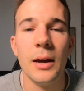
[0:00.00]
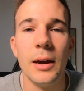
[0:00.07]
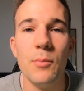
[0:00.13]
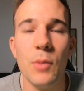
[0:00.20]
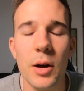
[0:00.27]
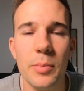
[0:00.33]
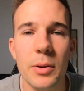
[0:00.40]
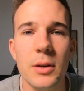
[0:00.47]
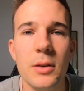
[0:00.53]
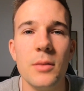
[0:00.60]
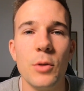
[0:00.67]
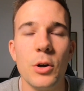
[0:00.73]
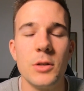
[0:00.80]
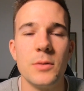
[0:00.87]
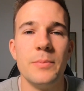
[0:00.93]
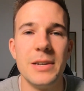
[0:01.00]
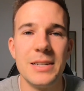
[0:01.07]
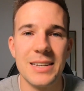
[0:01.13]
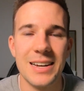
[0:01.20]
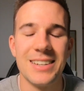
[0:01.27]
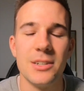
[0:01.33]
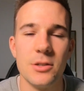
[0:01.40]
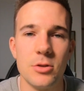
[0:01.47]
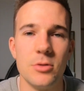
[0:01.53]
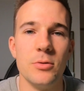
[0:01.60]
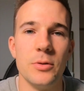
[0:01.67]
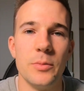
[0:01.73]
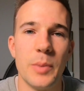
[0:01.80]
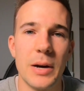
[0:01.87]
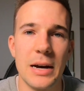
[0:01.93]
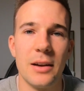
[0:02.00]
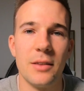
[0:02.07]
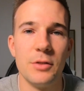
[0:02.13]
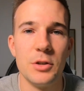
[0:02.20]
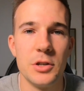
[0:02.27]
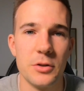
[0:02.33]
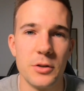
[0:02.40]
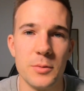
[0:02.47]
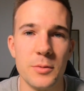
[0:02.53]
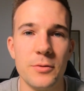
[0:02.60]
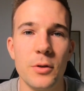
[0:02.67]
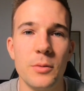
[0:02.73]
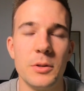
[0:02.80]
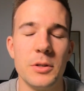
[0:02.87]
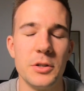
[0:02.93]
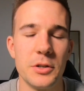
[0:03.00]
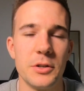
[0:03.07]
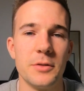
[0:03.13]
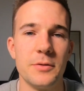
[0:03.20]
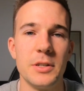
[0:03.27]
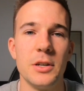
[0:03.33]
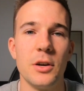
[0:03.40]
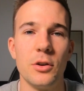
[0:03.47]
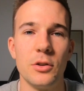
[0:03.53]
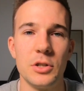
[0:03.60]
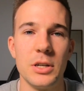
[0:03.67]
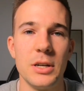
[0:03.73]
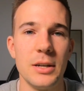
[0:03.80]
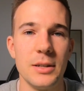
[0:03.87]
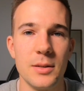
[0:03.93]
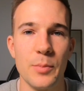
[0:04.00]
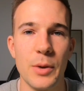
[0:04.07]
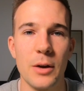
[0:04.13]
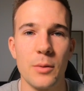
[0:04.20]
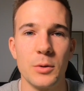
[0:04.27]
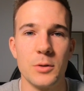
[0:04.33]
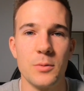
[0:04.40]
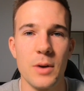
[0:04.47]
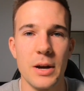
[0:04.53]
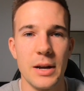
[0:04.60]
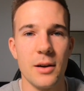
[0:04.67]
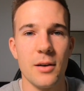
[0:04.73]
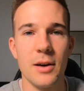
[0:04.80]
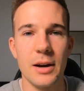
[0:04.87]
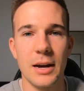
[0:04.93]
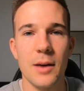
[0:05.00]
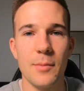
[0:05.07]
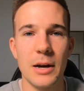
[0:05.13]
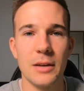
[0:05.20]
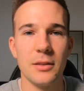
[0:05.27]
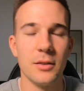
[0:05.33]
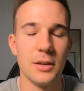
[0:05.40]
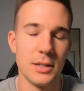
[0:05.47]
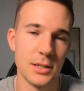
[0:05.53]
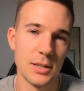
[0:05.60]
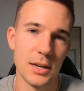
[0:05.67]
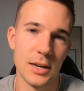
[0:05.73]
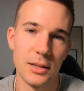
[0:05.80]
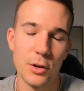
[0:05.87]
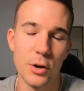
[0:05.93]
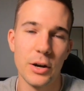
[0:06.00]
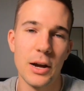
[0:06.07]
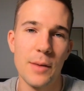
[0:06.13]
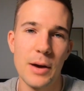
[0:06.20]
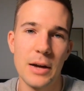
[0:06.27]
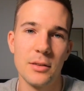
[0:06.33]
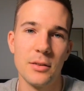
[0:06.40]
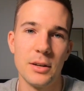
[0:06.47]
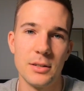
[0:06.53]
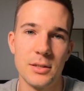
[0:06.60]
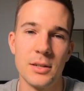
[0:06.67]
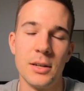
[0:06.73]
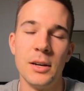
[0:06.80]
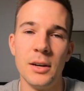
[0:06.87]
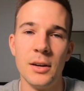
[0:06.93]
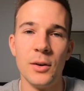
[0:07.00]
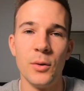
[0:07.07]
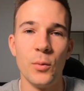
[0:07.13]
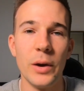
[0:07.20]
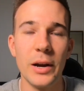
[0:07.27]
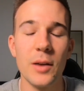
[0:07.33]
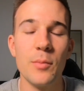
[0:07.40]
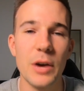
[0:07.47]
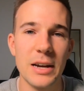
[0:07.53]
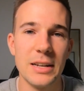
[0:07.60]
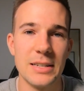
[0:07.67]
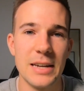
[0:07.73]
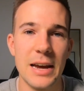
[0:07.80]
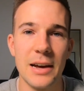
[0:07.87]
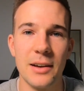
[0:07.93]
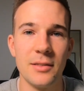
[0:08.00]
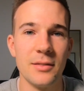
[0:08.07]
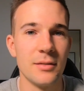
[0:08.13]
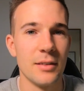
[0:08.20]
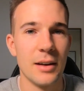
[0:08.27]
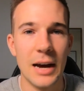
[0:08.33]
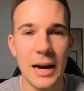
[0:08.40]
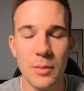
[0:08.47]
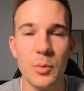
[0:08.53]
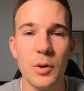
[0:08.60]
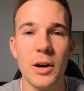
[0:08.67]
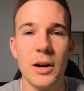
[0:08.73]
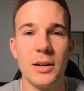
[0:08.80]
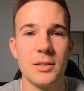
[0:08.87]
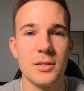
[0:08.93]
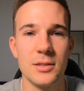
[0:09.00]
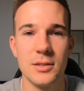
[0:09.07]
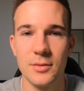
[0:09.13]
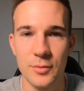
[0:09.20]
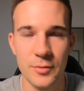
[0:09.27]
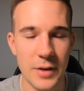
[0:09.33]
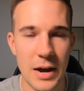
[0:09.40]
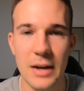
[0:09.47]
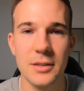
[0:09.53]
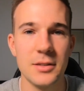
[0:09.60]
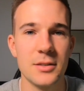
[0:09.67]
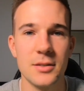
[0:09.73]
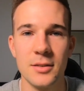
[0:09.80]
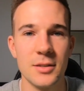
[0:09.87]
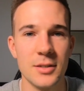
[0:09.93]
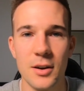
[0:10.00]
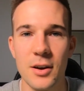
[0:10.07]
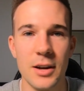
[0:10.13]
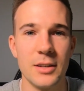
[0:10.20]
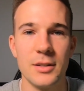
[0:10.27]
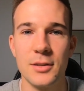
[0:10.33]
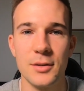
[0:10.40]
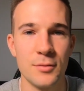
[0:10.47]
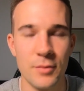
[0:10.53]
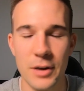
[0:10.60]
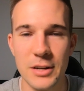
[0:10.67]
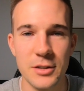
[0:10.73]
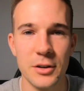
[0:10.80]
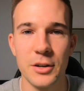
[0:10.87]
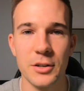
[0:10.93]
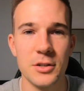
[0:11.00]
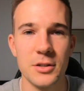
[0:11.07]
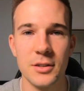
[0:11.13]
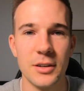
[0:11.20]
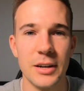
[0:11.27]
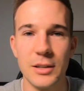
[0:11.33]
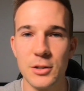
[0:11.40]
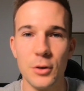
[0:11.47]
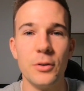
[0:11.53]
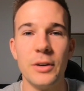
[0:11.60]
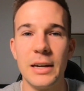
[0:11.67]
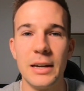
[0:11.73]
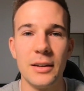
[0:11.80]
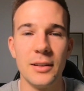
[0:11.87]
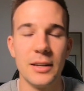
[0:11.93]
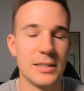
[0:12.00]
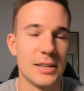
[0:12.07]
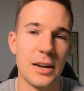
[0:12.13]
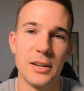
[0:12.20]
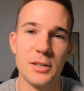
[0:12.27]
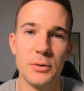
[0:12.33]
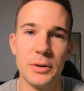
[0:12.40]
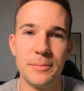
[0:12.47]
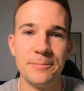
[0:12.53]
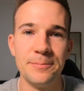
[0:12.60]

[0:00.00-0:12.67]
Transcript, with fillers: In my opinion, the most misunderstood part of endurance performance, endurance physiology is the battle between high carb athletes and low carb athletes. We're going to break it down unbiased, facts, science, research. It's all here. Let's get into it.